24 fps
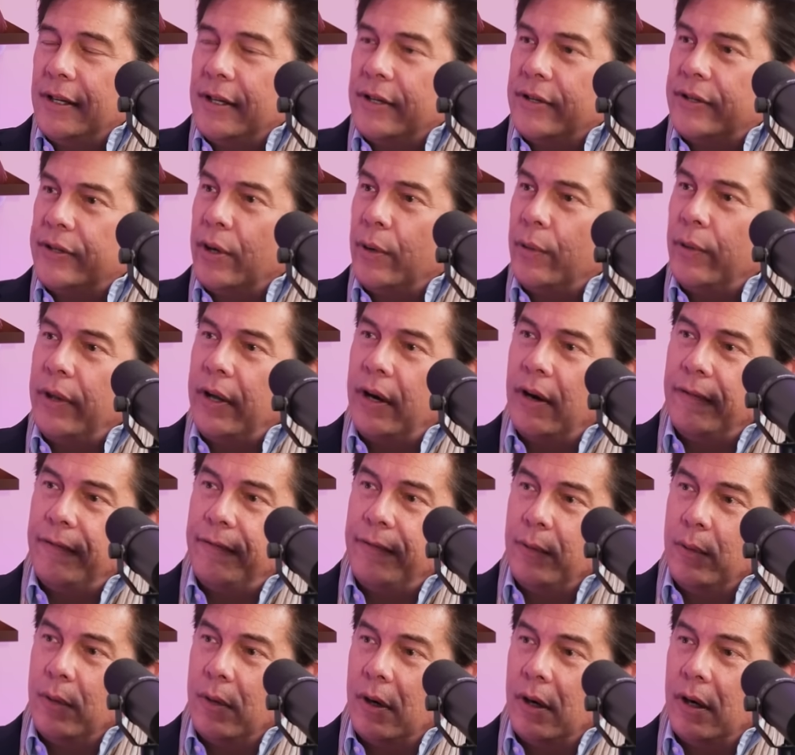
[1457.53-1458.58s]
So
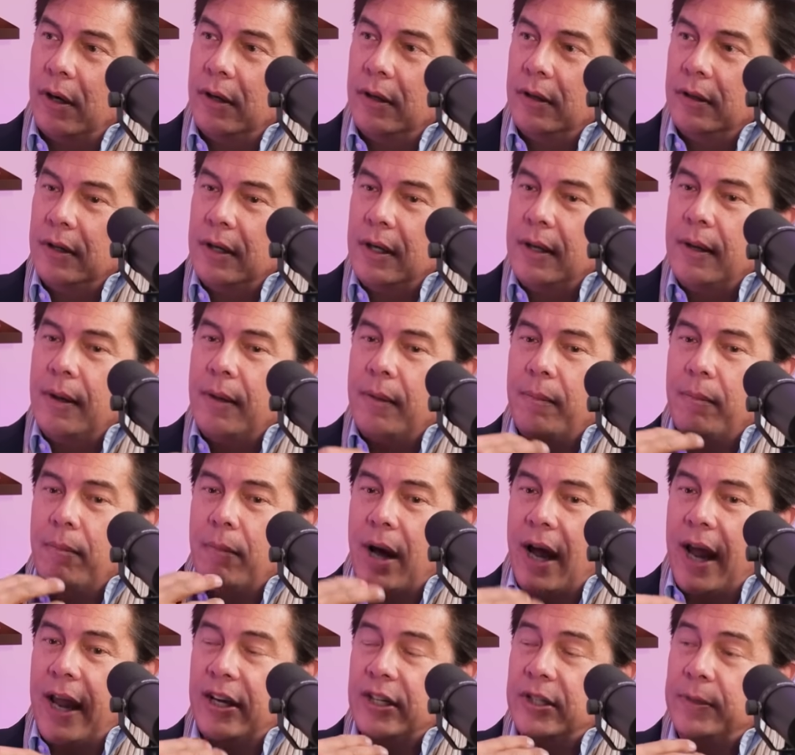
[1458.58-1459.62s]
therefore,
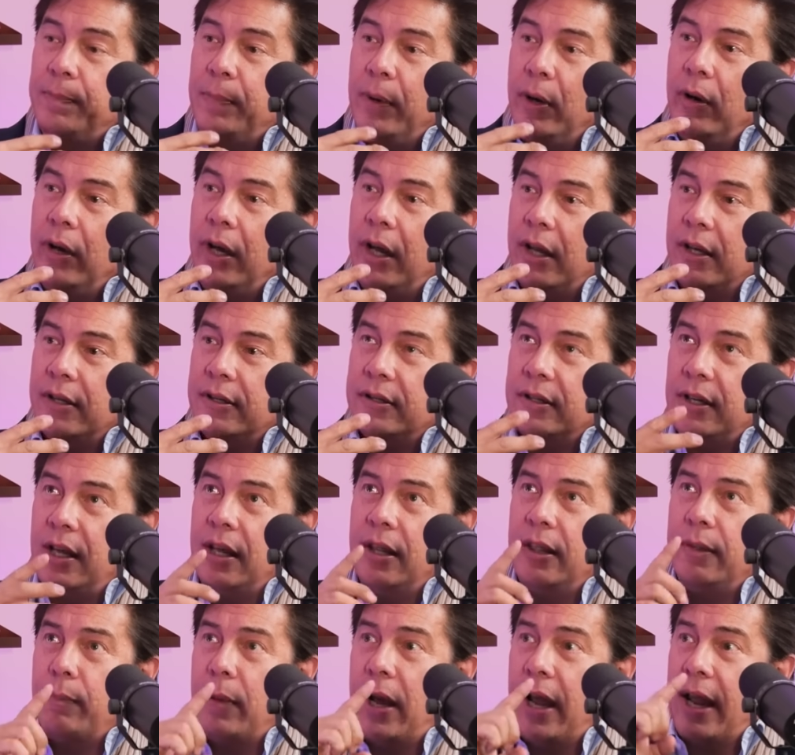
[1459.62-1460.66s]
my experience
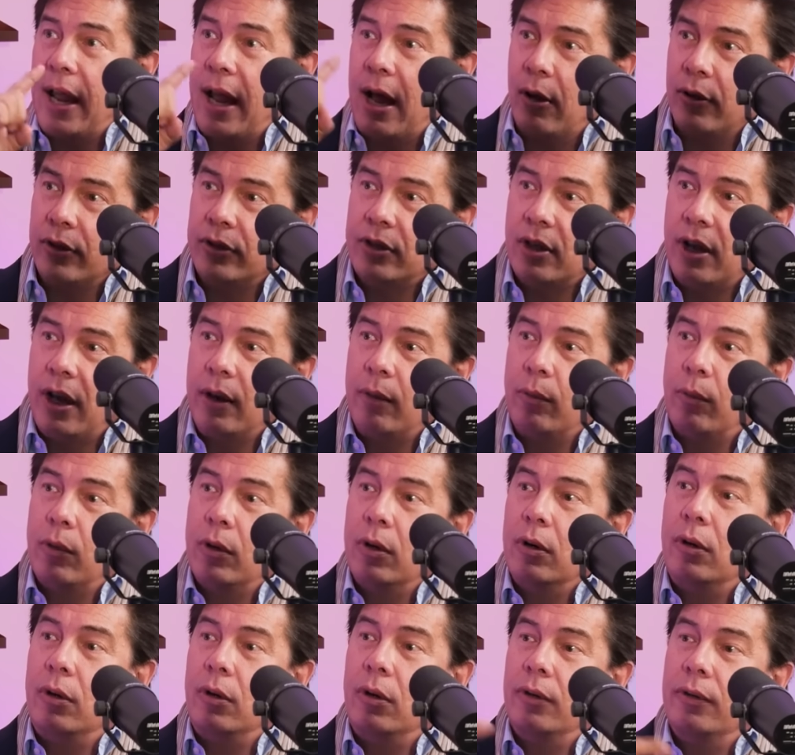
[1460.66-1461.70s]
in my outside
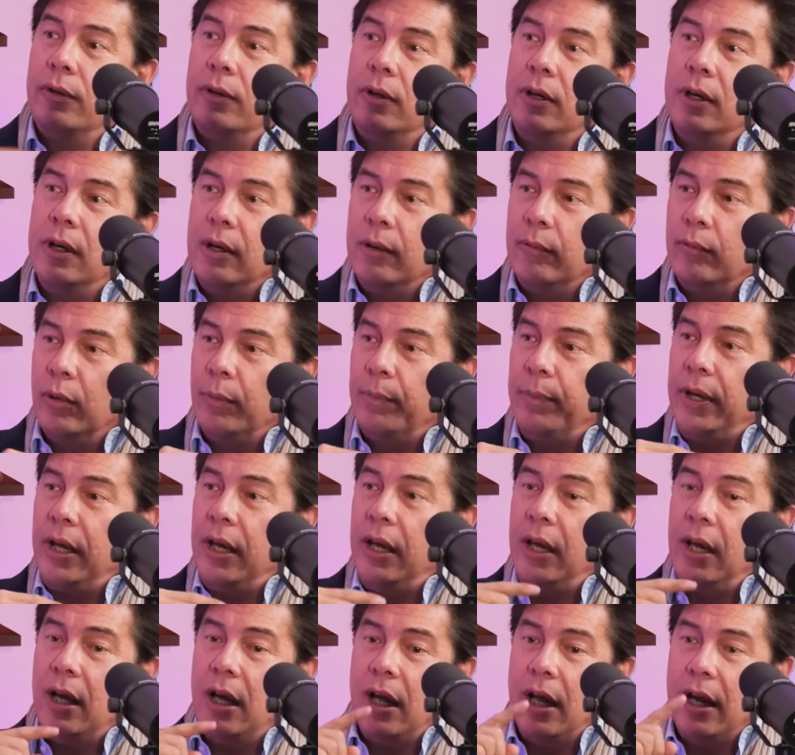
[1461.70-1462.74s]
world will
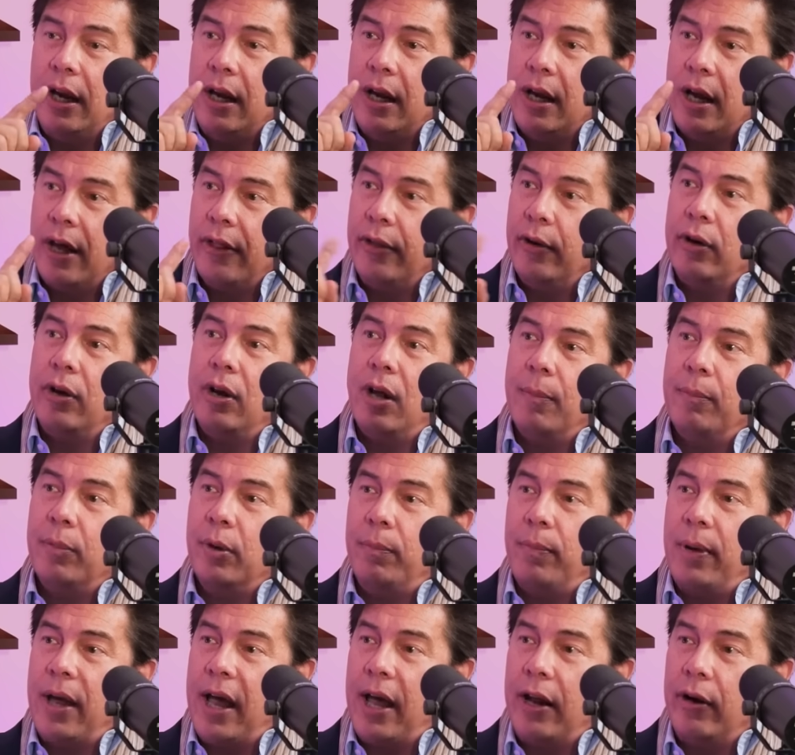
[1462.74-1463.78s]
be another
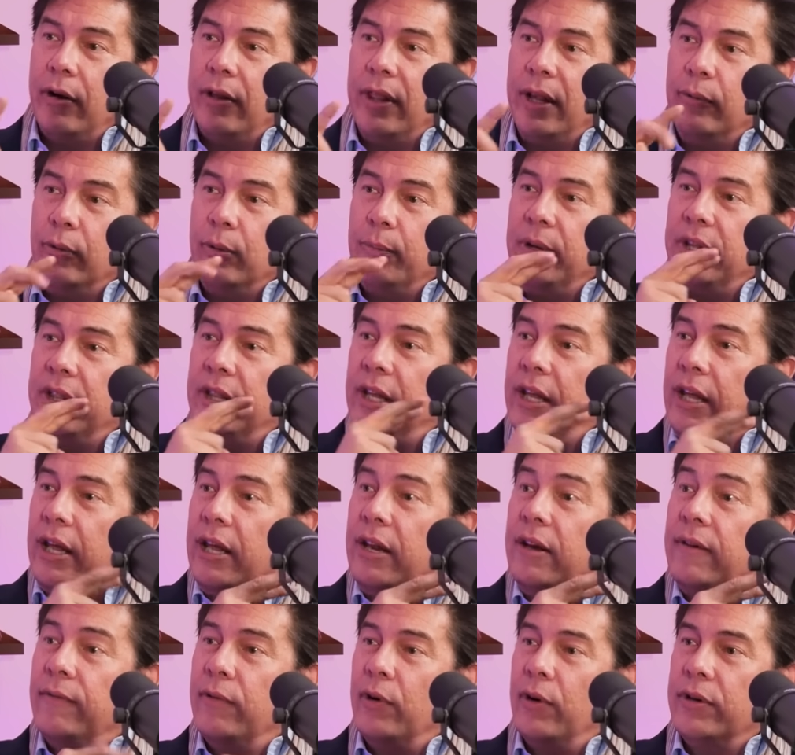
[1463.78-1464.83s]
number pattern that will be the
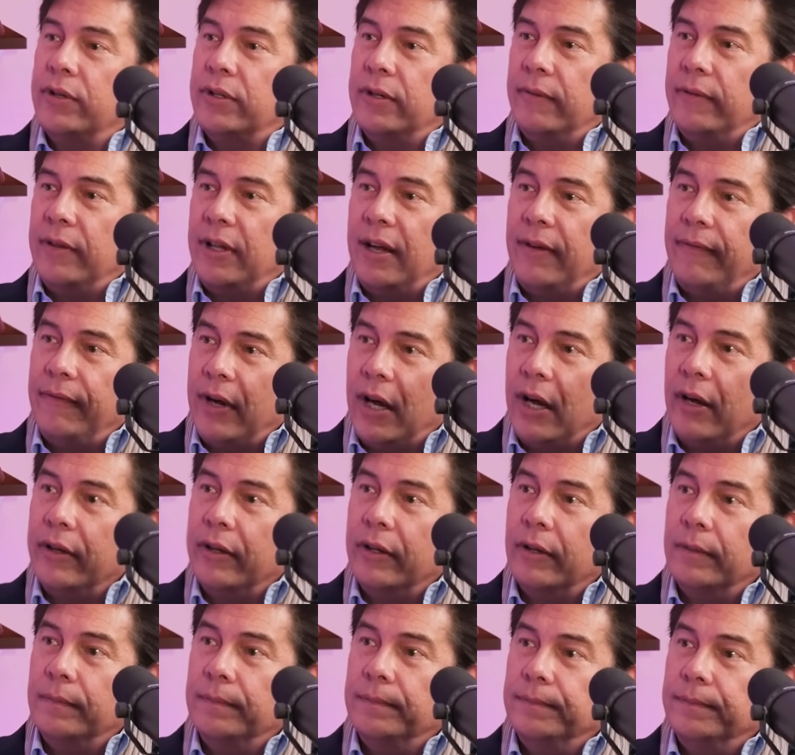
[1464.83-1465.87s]
inverse of that
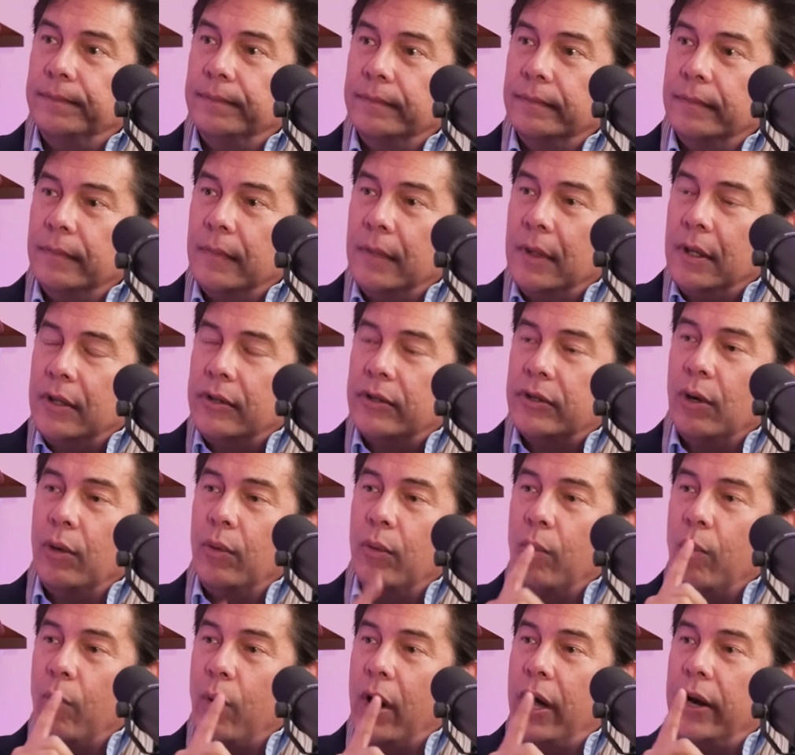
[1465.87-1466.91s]
value. So
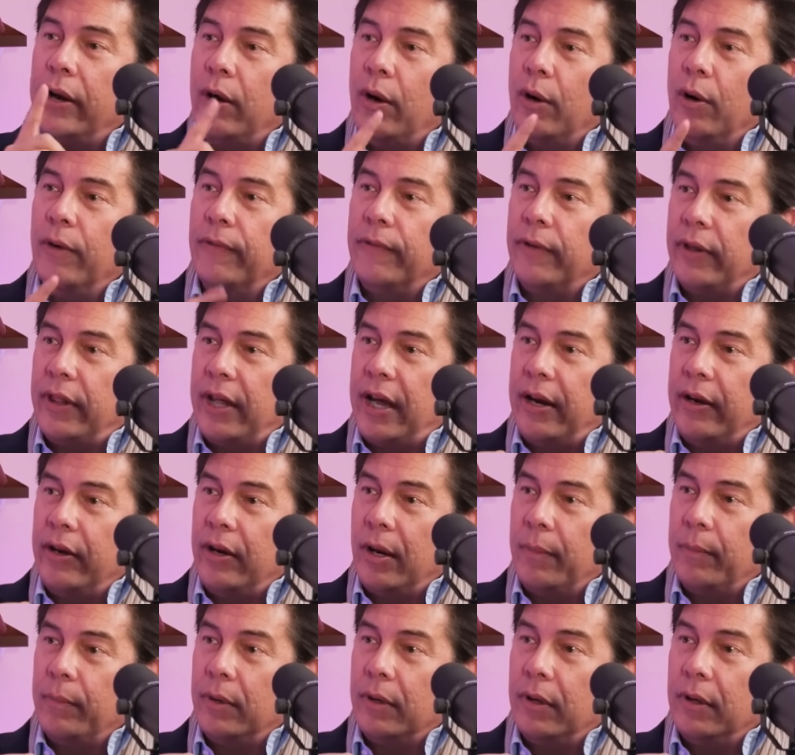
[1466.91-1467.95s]
1 over that
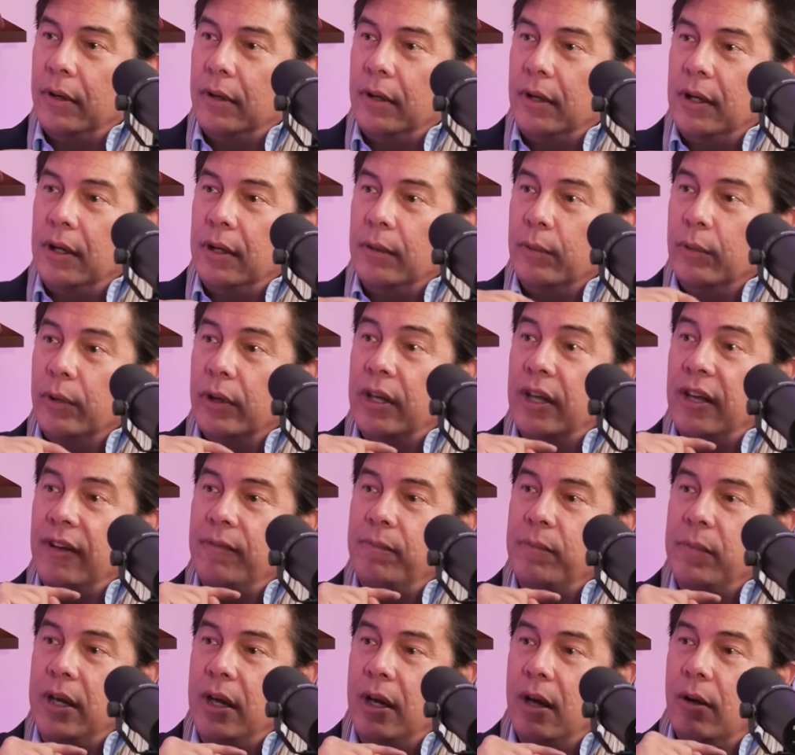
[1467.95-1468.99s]
number will give
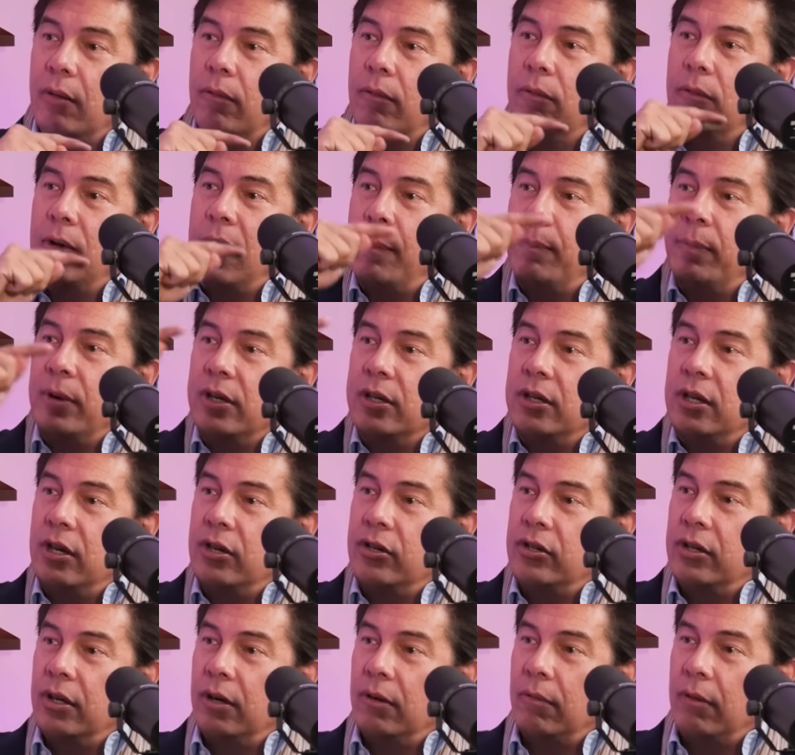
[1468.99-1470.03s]
me a
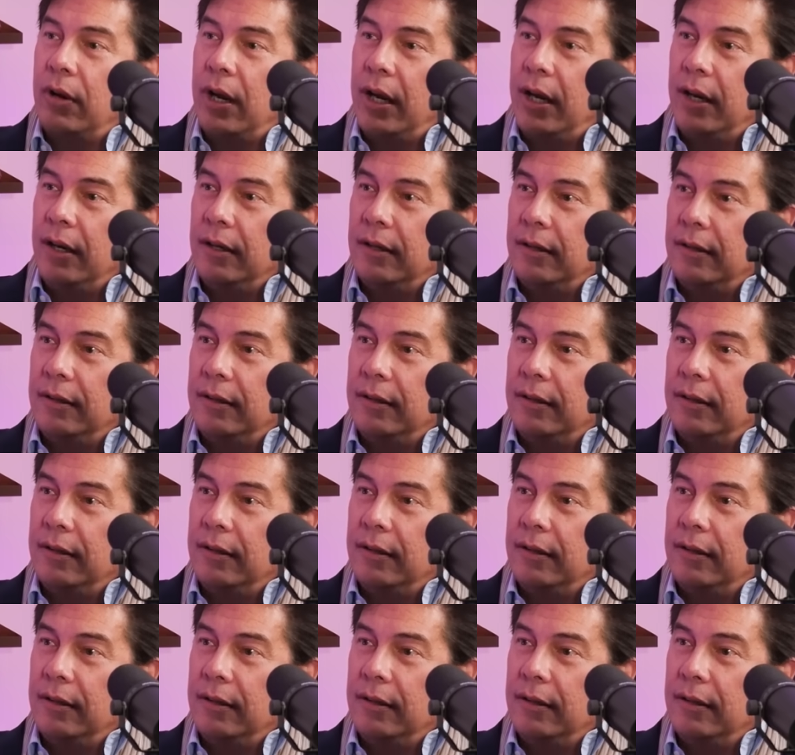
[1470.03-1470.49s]
repetition rate.